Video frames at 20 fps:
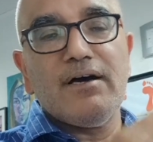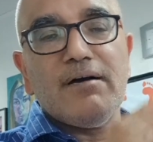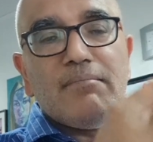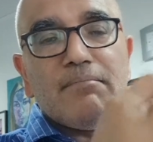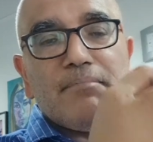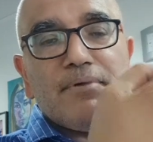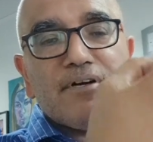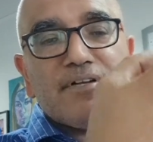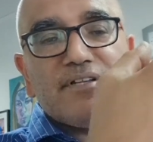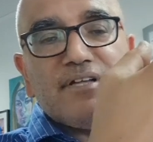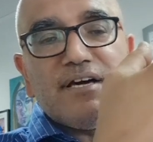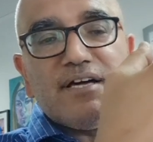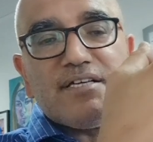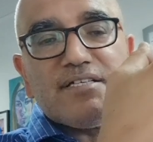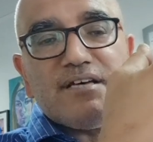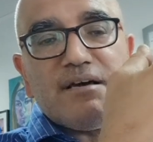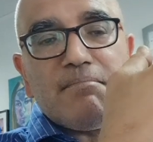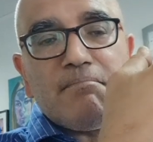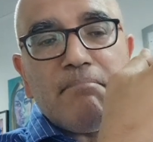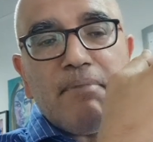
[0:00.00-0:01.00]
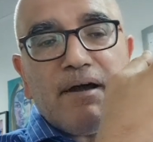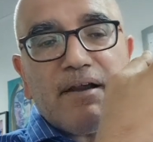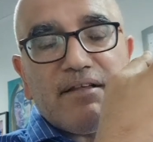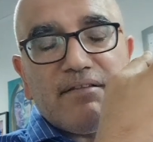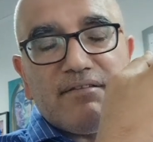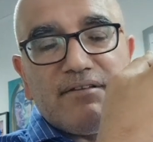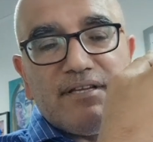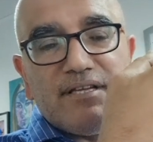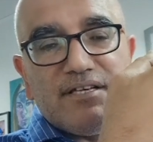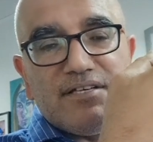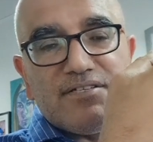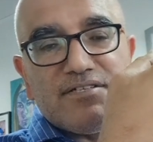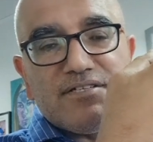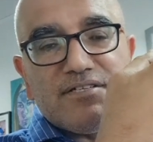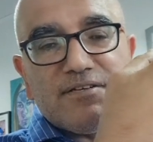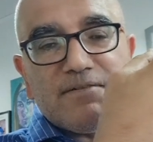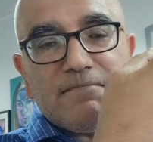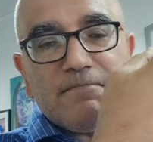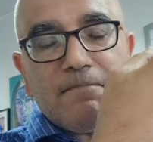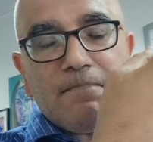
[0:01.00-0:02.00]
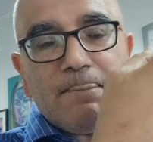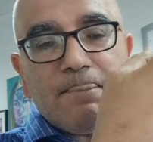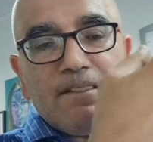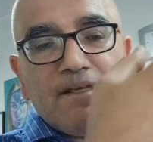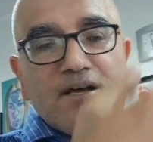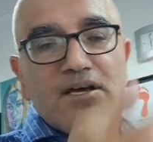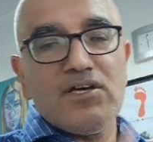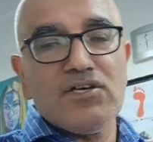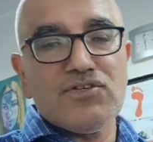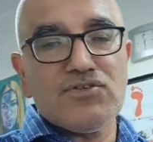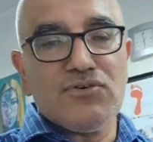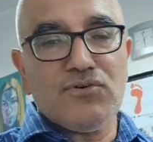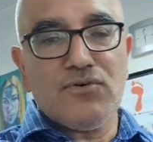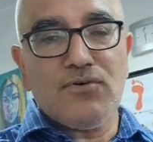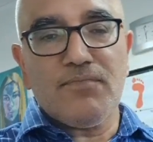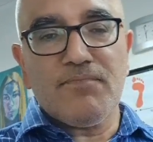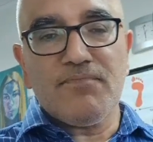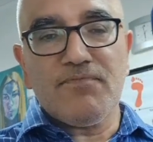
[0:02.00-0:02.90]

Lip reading: but there is impact on the knees. So